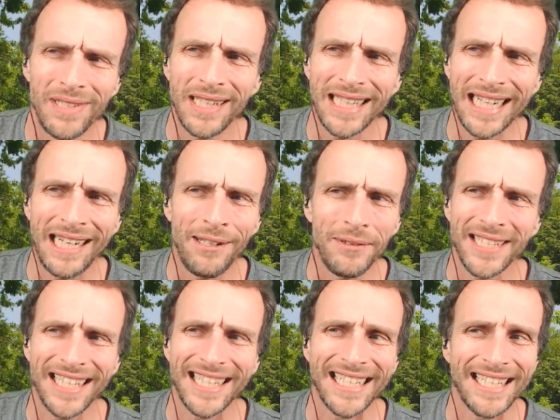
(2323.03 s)

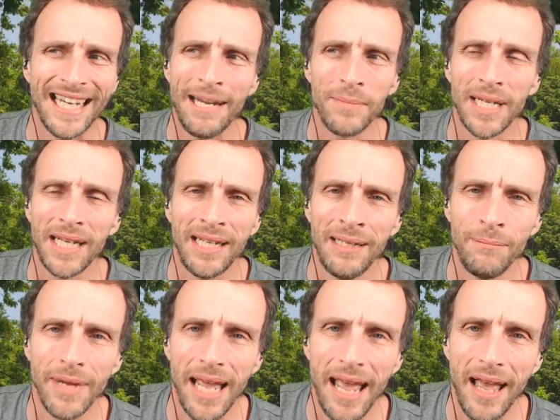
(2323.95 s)
accounts at the same
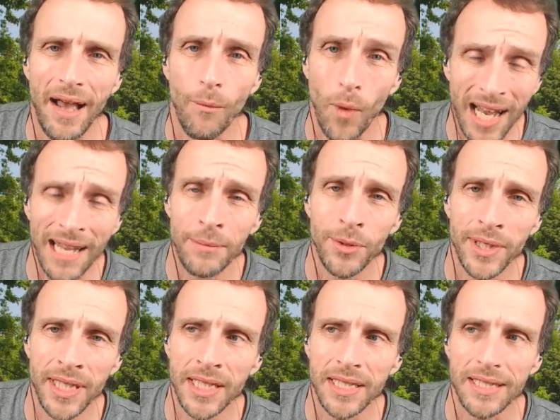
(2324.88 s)
time while I'm doing
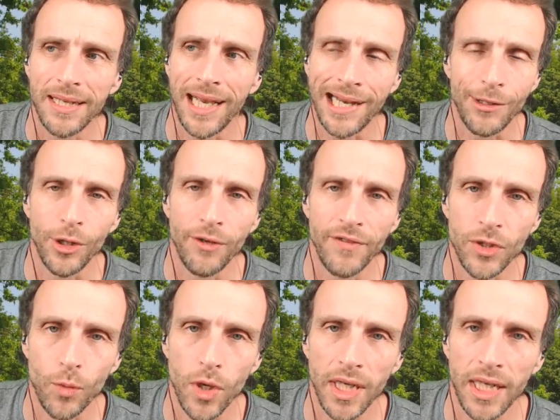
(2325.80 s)
this. I don't know if
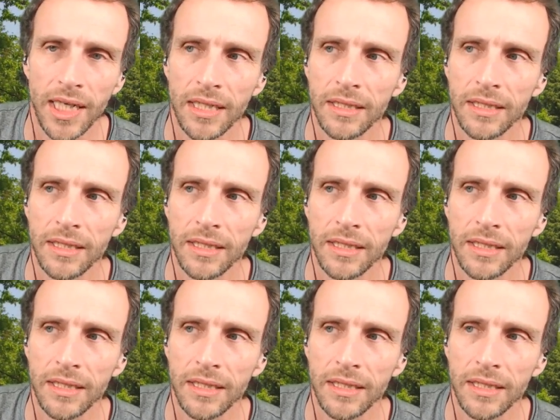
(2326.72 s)
it's working.